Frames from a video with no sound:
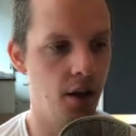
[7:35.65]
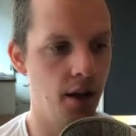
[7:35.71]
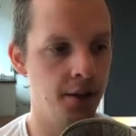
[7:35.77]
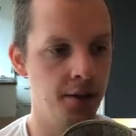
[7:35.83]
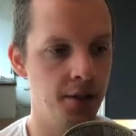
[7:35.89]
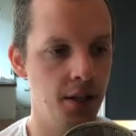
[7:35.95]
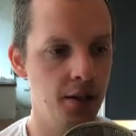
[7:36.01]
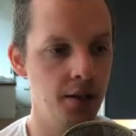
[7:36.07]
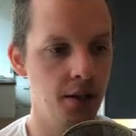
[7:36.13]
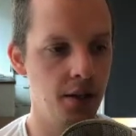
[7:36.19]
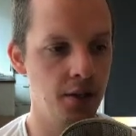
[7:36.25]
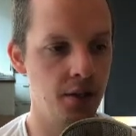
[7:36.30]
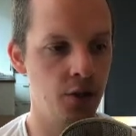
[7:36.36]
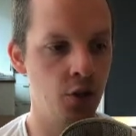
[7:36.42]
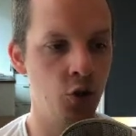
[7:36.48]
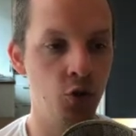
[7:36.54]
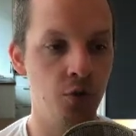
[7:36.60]
And since
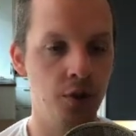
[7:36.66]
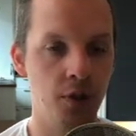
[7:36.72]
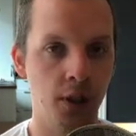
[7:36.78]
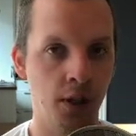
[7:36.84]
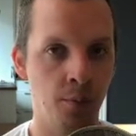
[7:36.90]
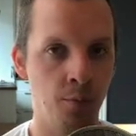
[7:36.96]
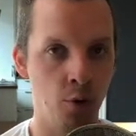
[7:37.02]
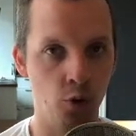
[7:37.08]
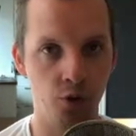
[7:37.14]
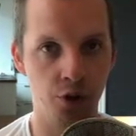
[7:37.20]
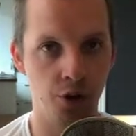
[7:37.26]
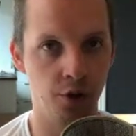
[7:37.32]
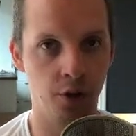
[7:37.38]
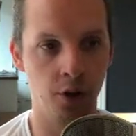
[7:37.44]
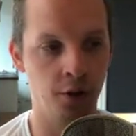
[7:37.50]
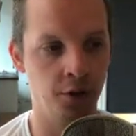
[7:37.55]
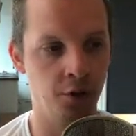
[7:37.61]
it's using
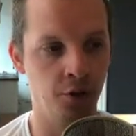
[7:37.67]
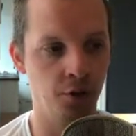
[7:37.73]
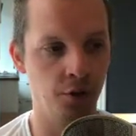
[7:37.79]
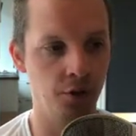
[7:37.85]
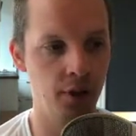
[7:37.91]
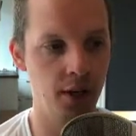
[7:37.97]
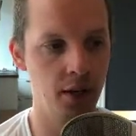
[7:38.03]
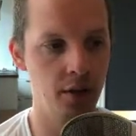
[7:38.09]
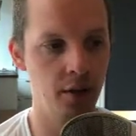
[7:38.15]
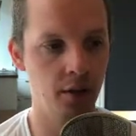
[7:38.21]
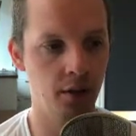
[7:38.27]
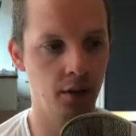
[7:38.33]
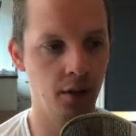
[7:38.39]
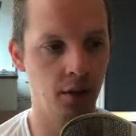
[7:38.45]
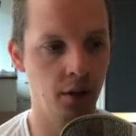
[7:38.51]
emotion under the hood there,